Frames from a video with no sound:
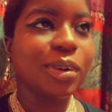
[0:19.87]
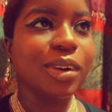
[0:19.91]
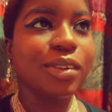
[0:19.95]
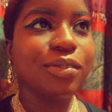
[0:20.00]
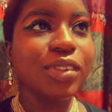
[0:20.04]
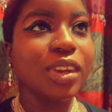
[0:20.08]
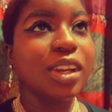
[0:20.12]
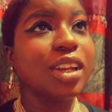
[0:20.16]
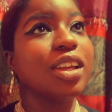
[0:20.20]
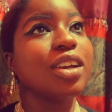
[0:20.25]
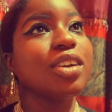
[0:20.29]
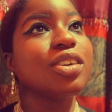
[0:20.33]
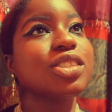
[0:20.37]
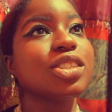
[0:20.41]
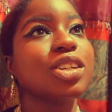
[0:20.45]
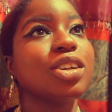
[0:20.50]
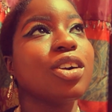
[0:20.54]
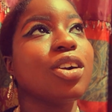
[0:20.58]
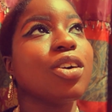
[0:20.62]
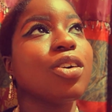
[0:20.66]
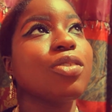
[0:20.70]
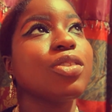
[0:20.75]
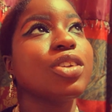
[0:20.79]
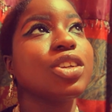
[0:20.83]
more videos to
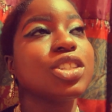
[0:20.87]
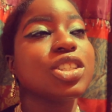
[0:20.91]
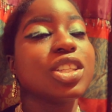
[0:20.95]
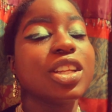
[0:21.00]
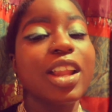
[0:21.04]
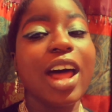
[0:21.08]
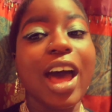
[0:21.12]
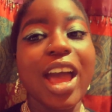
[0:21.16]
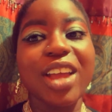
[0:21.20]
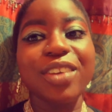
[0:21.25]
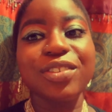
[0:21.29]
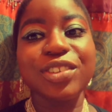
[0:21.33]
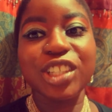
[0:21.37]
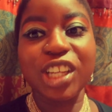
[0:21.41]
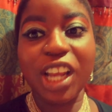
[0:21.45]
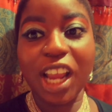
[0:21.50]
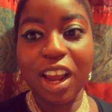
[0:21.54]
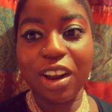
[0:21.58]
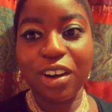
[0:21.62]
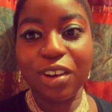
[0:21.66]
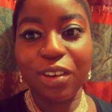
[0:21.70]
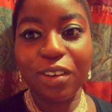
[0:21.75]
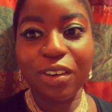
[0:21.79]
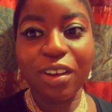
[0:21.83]
grow this live
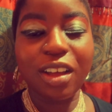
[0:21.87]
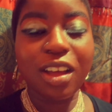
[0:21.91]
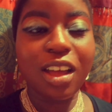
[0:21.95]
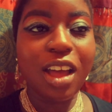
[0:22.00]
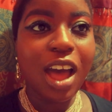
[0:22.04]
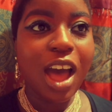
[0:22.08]
channel.